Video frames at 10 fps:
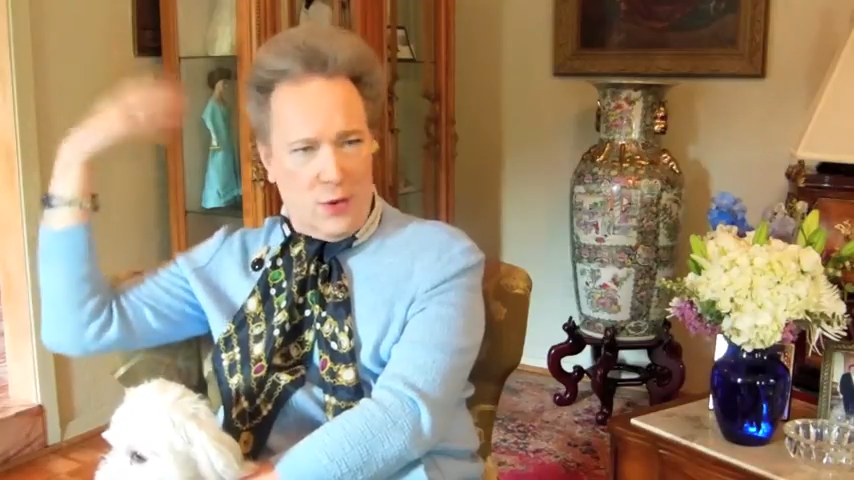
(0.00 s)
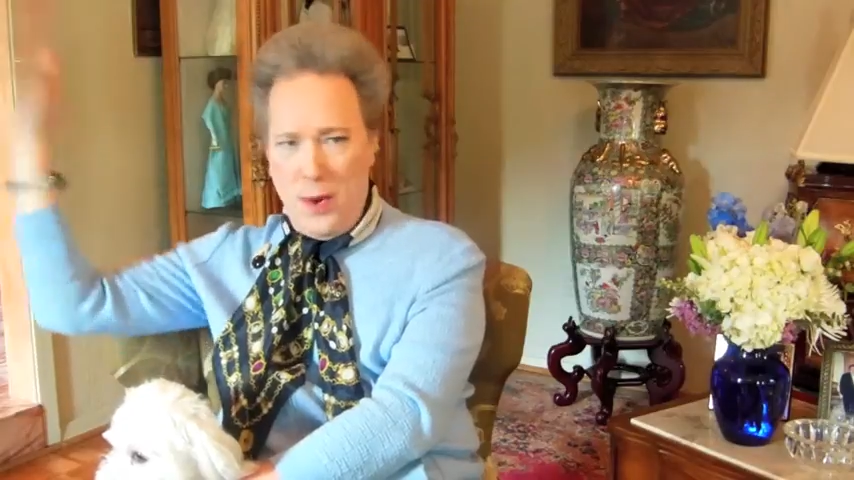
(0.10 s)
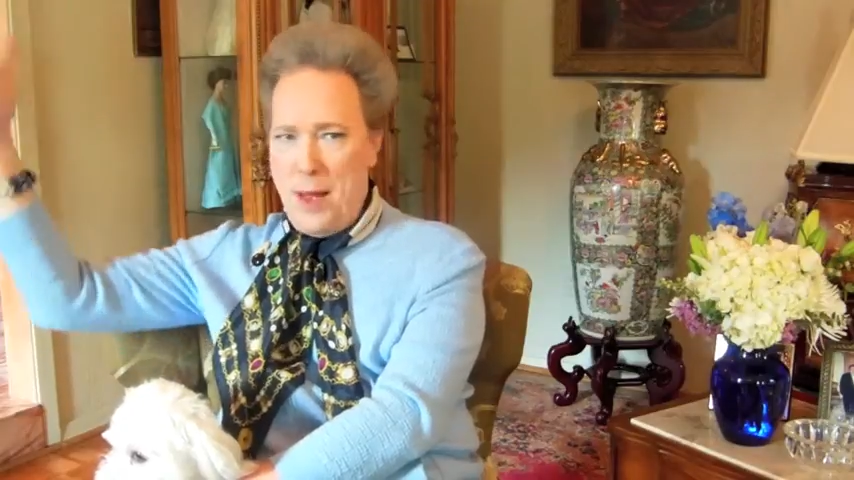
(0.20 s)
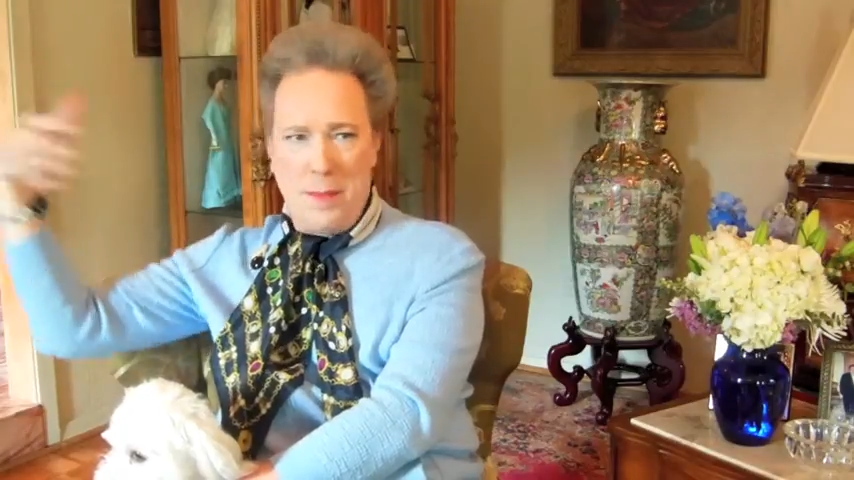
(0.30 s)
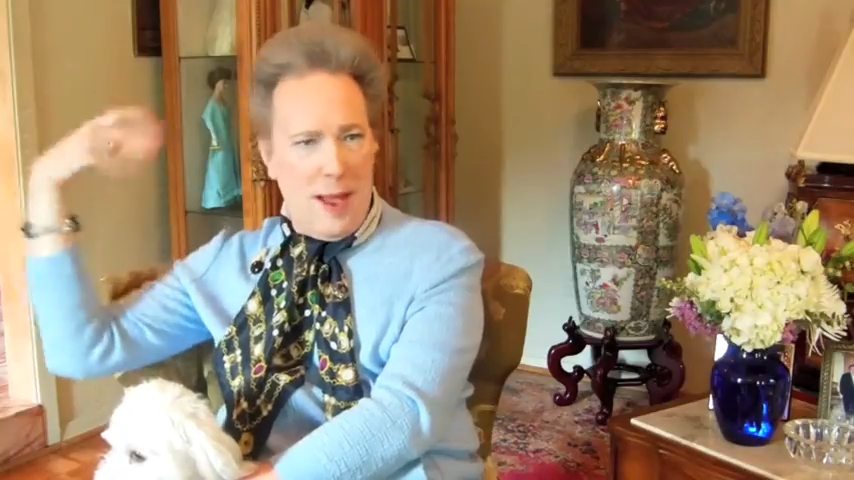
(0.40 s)

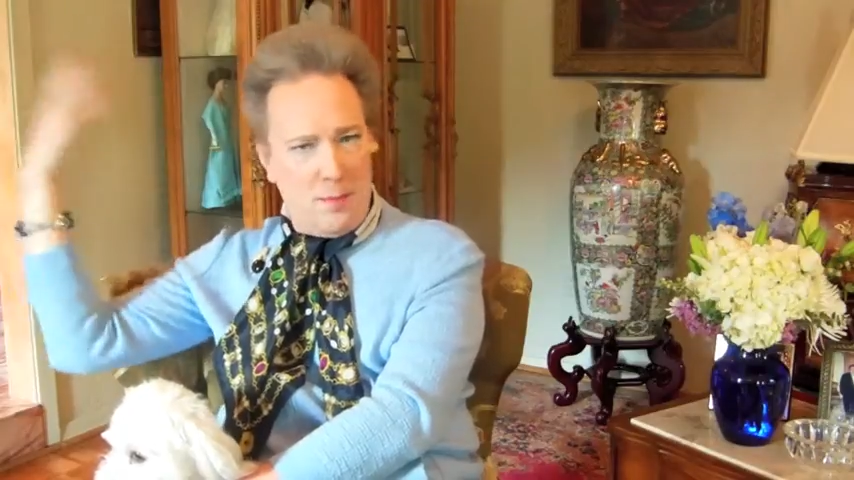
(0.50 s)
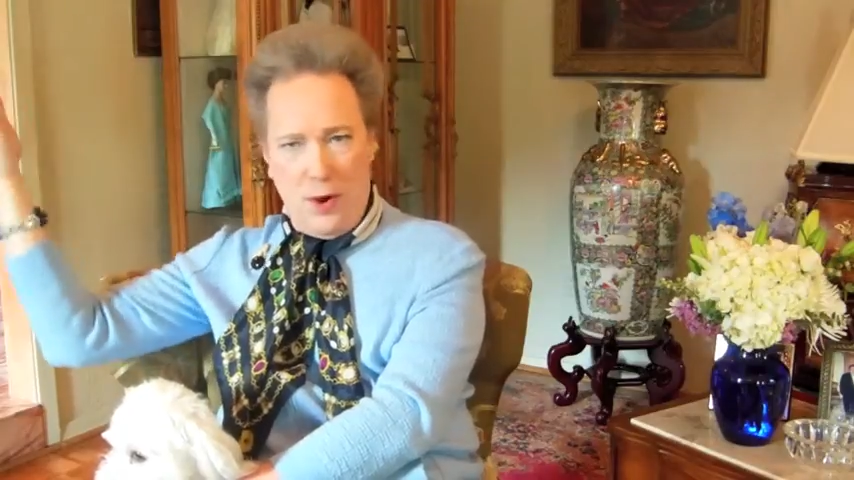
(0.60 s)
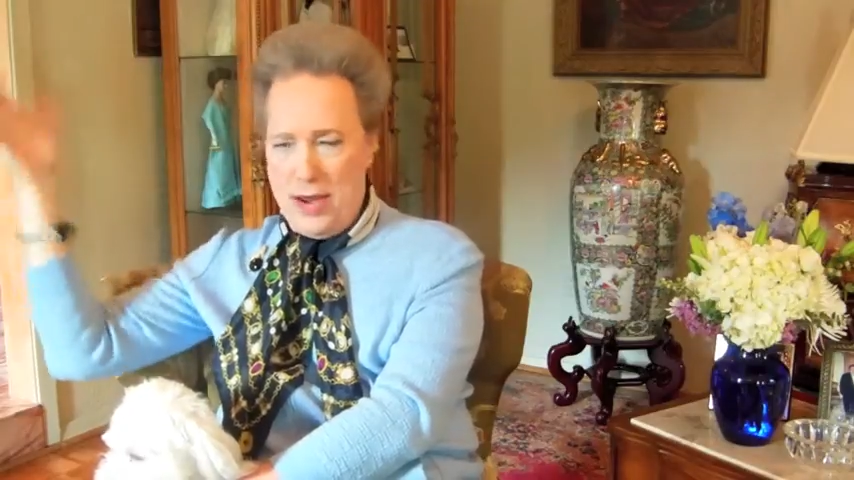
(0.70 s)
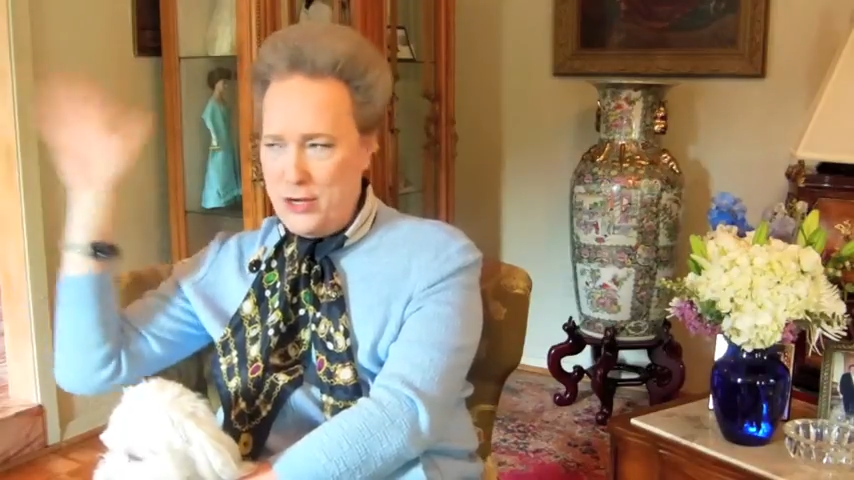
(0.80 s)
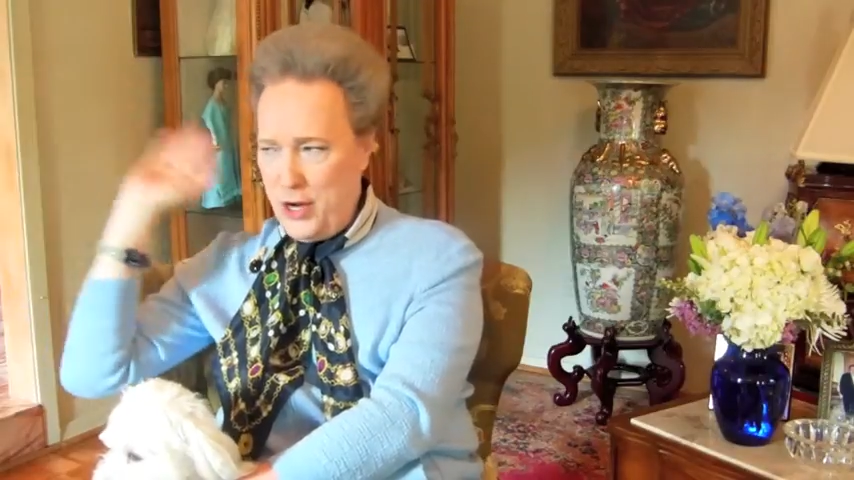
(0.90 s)
around my
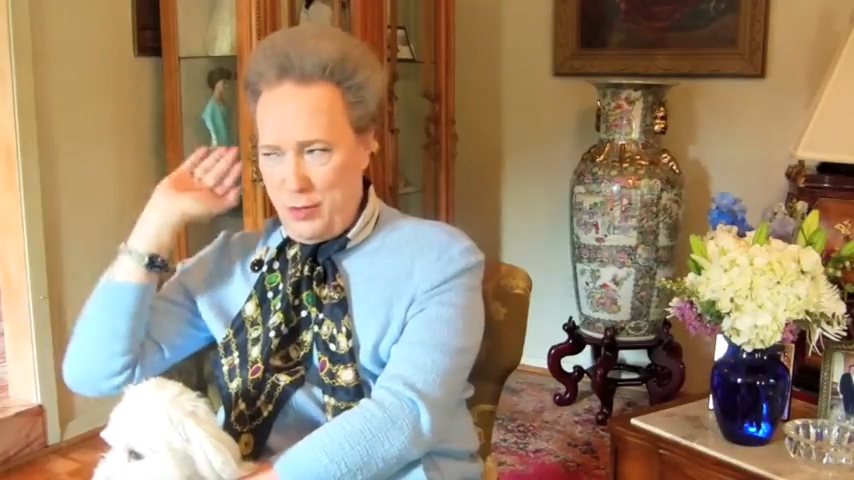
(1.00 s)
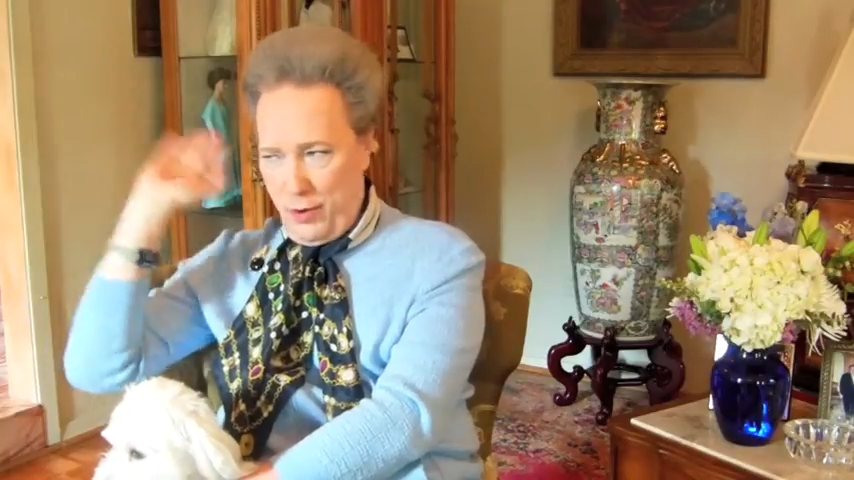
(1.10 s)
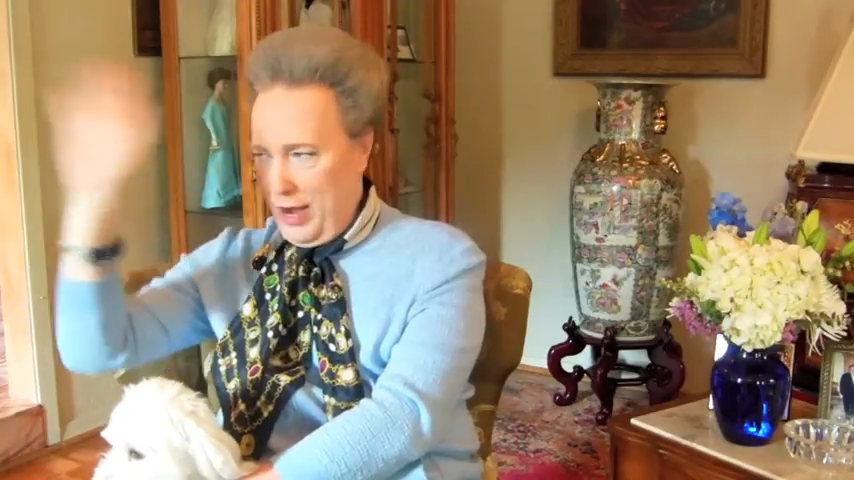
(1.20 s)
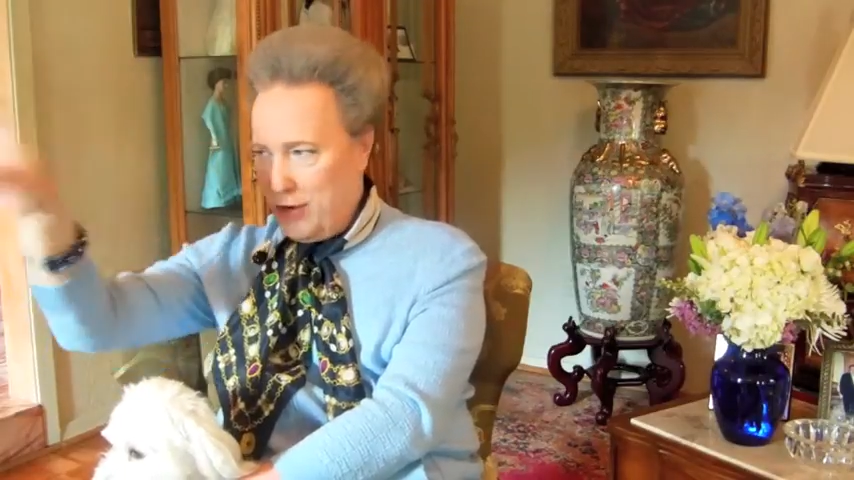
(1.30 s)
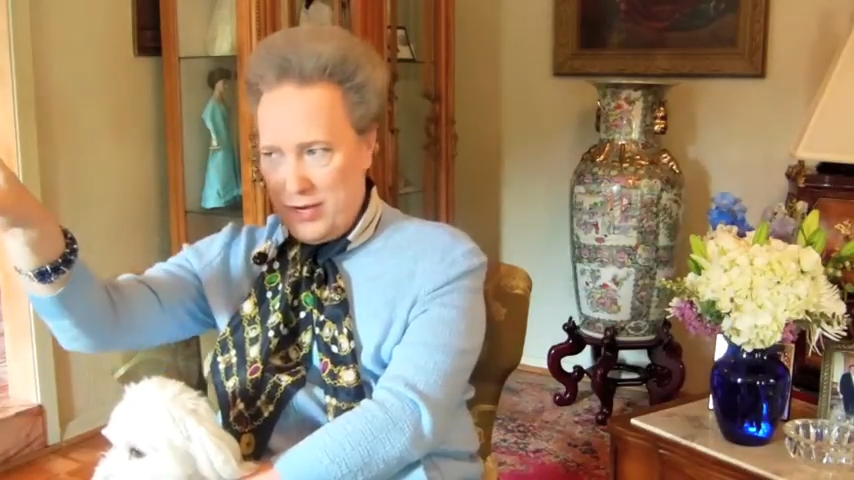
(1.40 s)
brain tumor
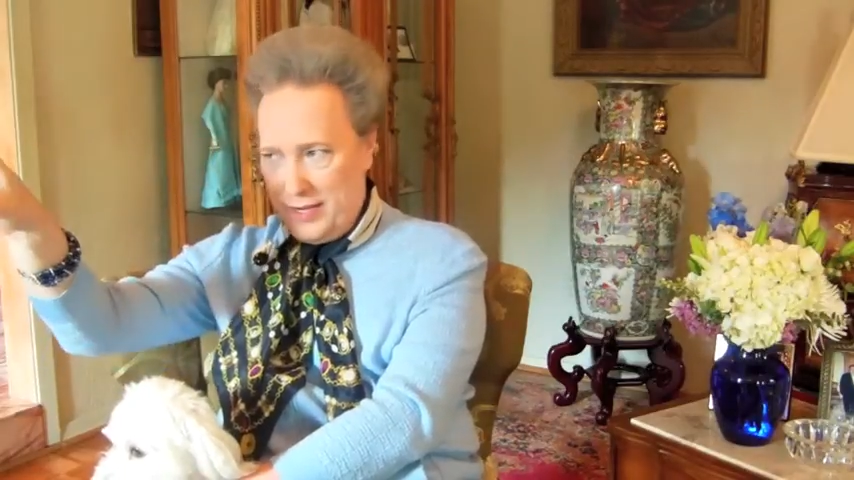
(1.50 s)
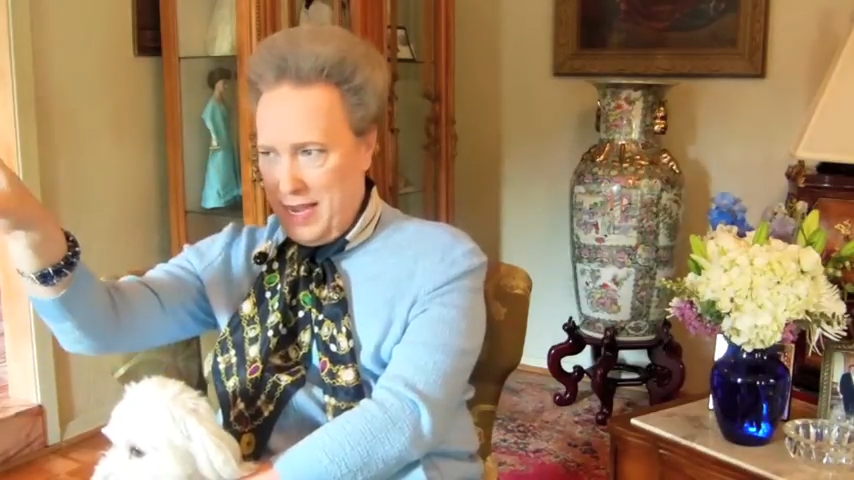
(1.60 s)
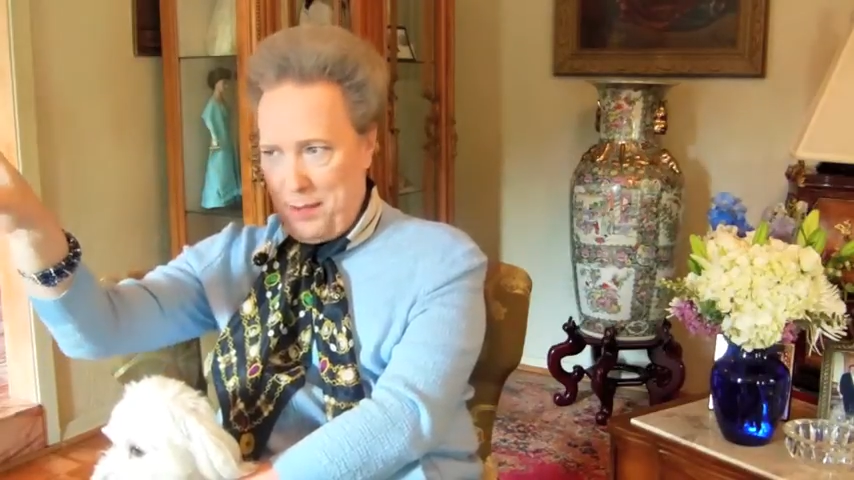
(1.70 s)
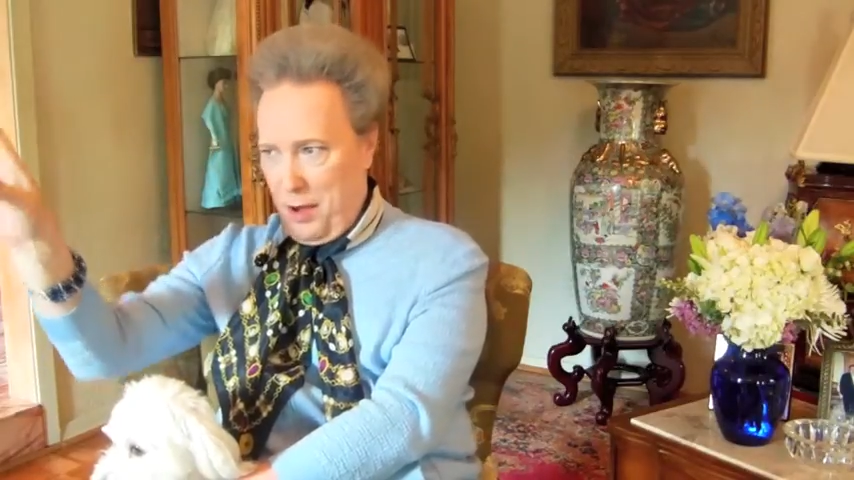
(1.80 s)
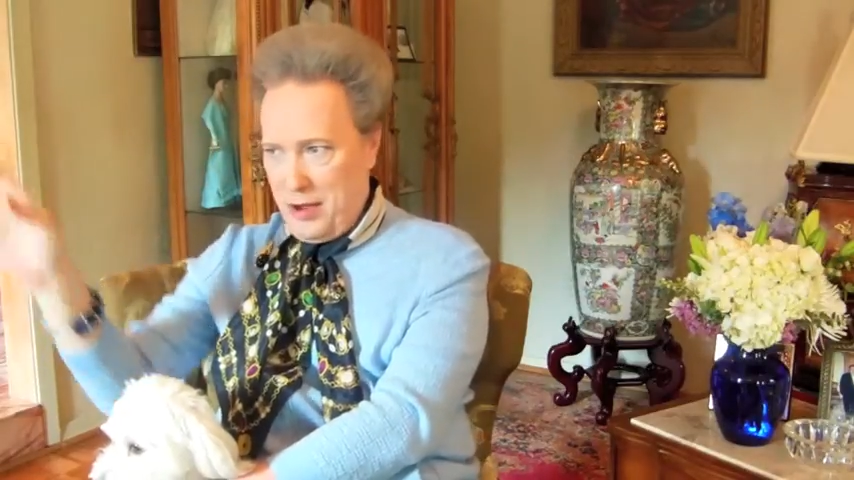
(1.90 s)
and just
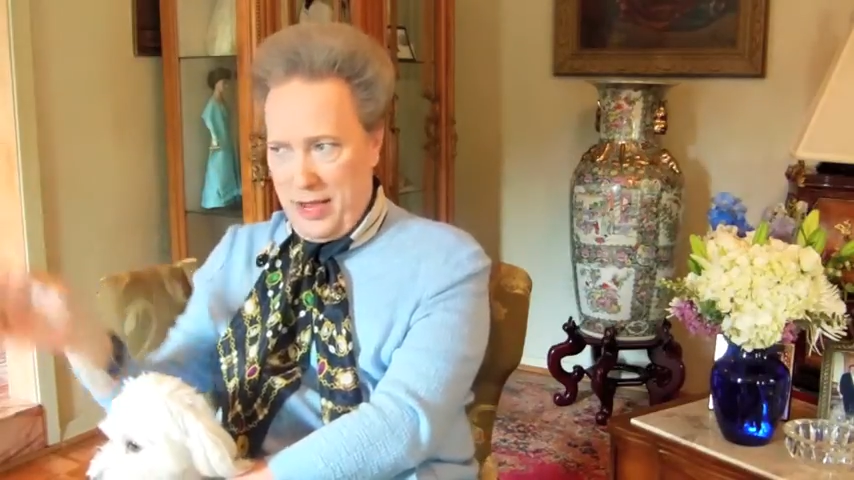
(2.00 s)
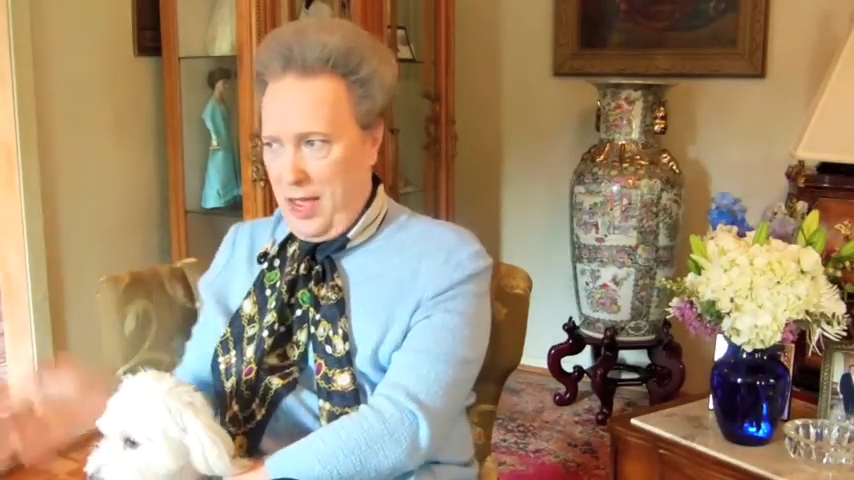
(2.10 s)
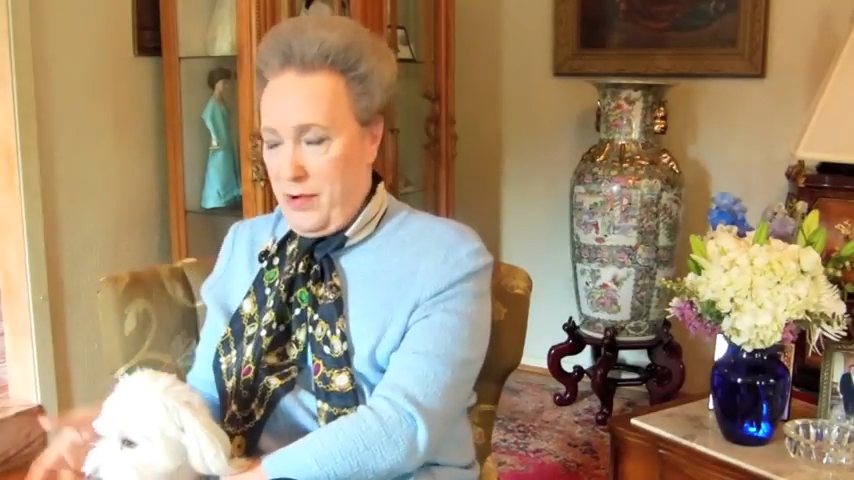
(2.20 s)
keep on going.